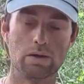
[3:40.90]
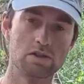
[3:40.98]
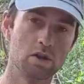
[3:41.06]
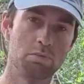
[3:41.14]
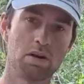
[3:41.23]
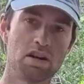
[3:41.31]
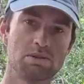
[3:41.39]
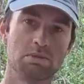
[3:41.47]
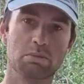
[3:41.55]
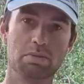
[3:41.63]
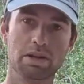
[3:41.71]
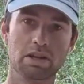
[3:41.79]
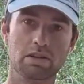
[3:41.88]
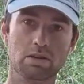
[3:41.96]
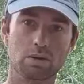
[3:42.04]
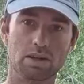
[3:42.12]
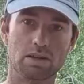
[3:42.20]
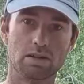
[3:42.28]
There's no possible opinion
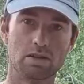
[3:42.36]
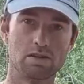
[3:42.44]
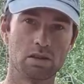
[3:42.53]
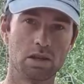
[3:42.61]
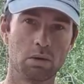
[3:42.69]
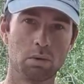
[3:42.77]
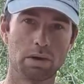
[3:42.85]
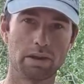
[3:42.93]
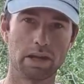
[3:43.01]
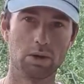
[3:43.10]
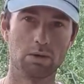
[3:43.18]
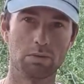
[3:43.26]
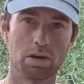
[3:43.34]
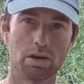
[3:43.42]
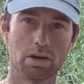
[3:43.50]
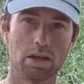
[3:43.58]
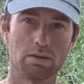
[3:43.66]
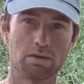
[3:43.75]
to it. There's only one way the human
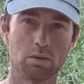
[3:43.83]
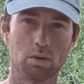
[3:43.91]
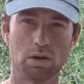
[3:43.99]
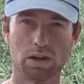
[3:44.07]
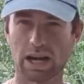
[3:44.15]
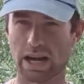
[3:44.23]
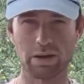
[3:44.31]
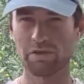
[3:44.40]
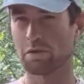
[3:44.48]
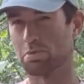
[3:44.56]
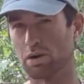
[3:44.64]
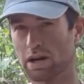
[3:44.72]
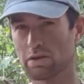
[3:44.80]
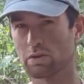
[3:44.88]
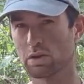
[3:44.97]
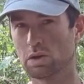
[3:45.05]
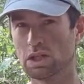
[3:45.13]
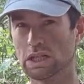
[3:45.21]
body could ever work. I don't have a
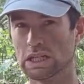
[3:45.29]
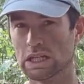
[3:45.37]
breakthrough.